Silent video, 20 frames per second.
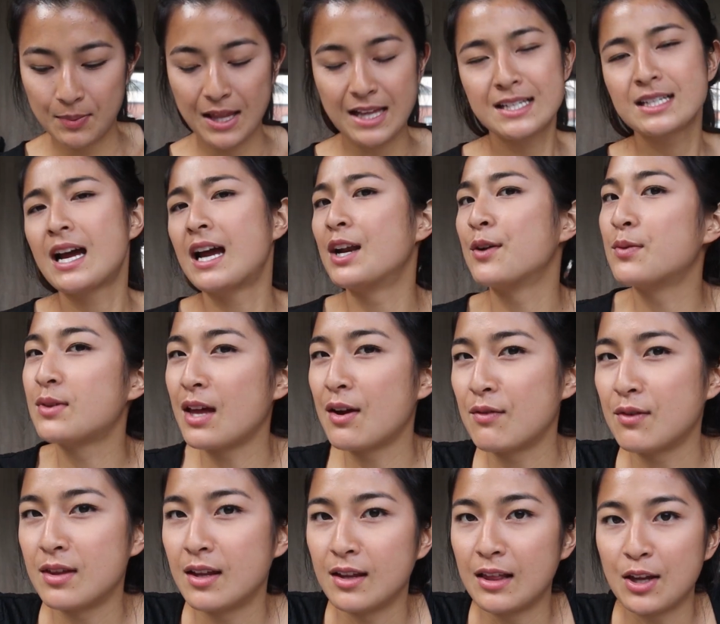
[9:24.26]
But that's kind of with
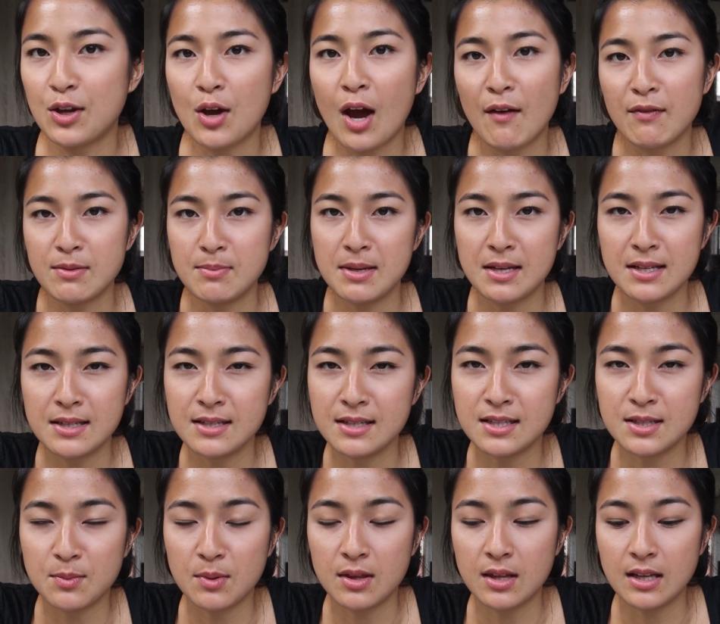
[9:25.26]
everything, like you have to be
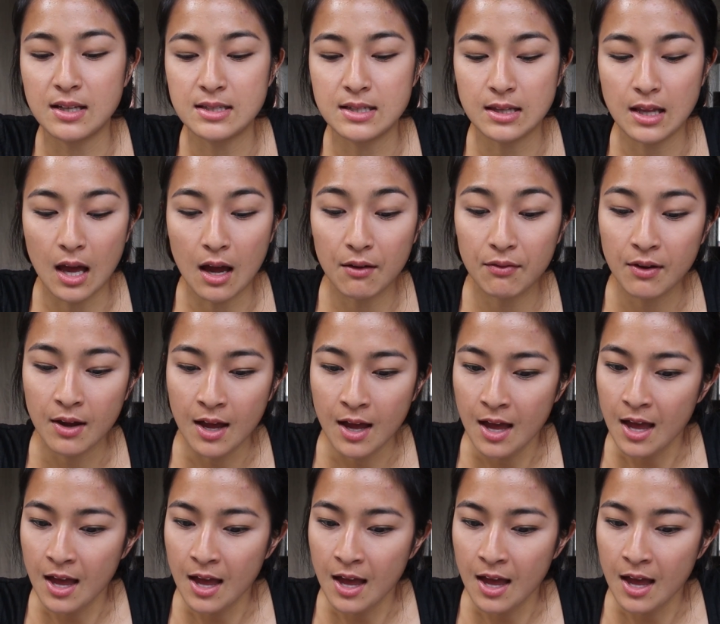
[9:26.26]
consistent with things in life.